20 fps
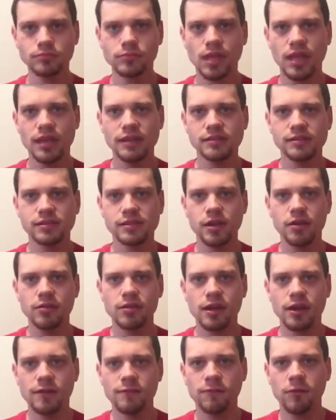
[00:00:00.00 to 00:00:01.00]
And so,
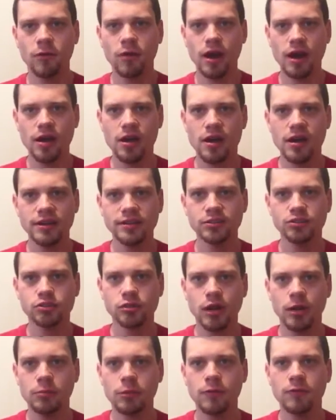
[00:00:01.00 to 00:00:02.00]
therefore, I got in
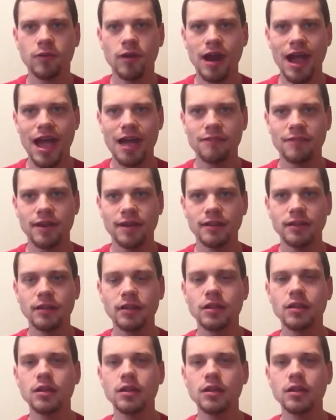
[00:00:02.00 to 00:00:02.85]
trouble for having a